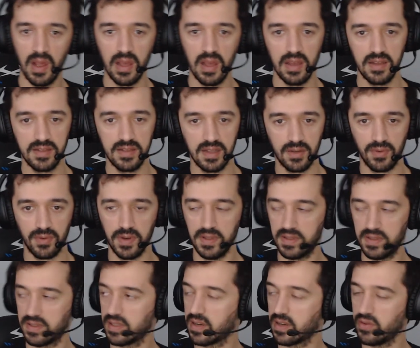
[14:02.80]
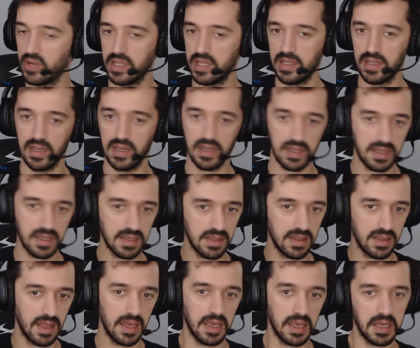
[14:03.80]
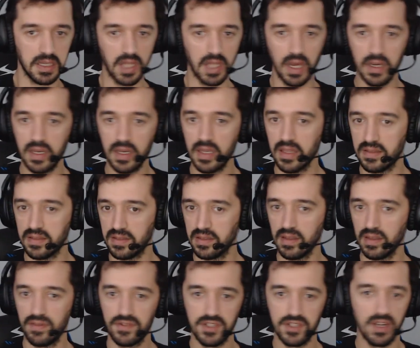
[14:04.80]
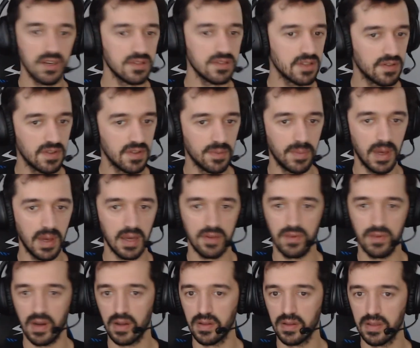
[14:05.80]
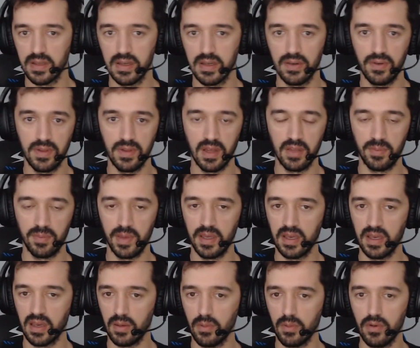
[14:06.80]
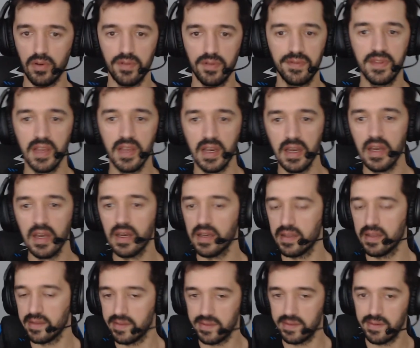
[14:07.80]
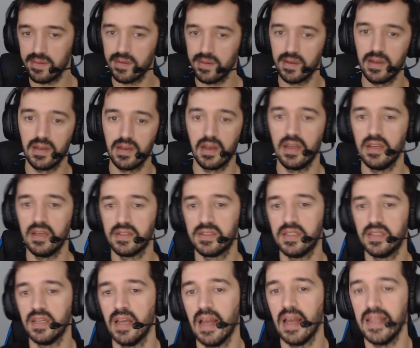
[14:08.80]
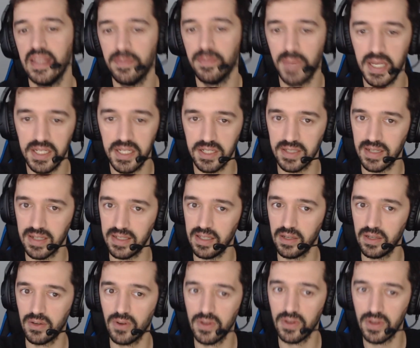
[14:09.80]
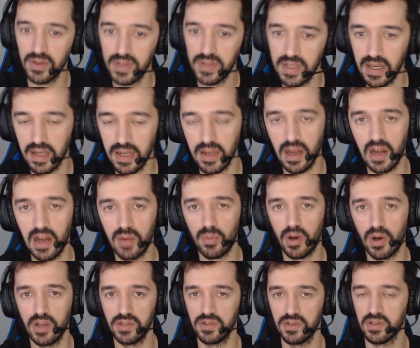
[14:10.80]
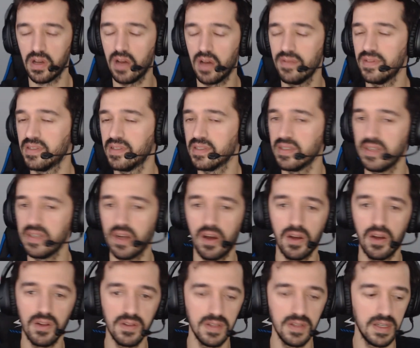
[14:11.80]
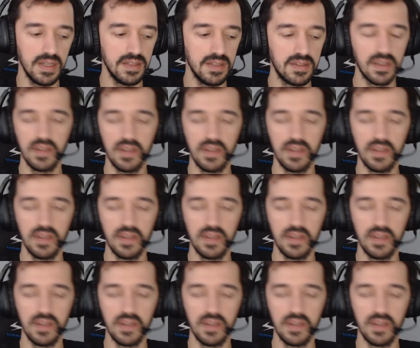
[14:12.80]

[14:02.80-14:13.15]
Is the green screen thing clunky? Does it lift chunks of the background without being removed? Is the animation any good on the AR module? Obviously, all needs